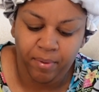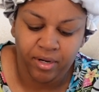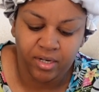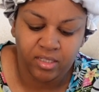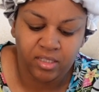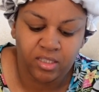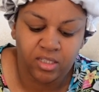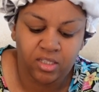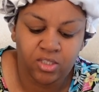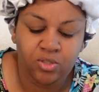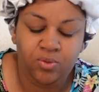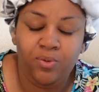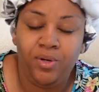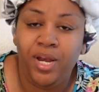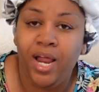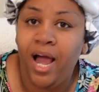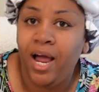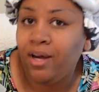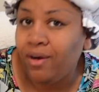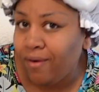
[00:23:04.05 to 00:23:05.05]
personally do
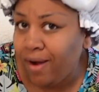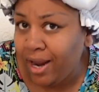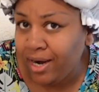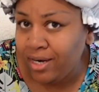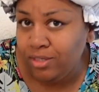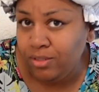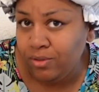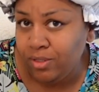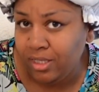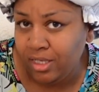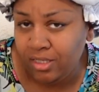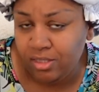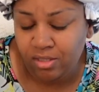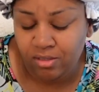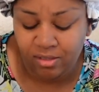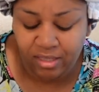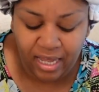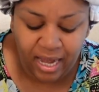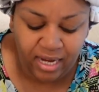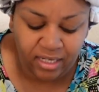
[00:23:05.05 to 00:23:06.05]
not know how to do
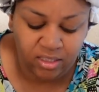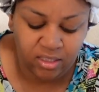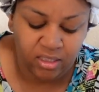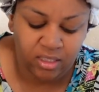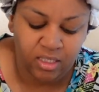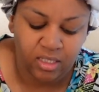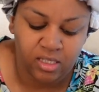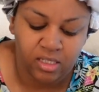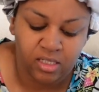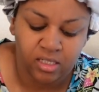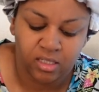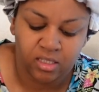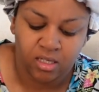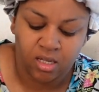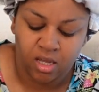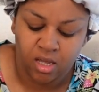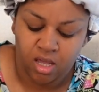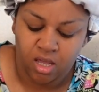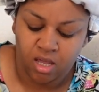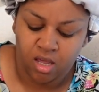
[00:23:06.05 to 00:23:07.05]
cluster lashes,
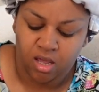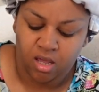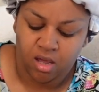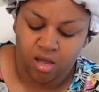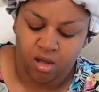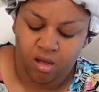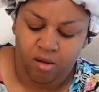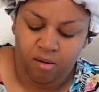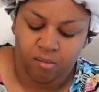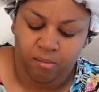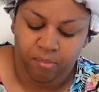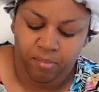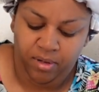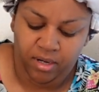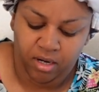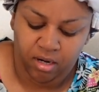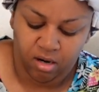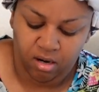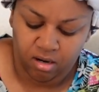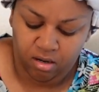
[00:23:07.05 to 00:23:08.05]

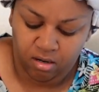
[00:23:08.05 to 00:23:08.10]
but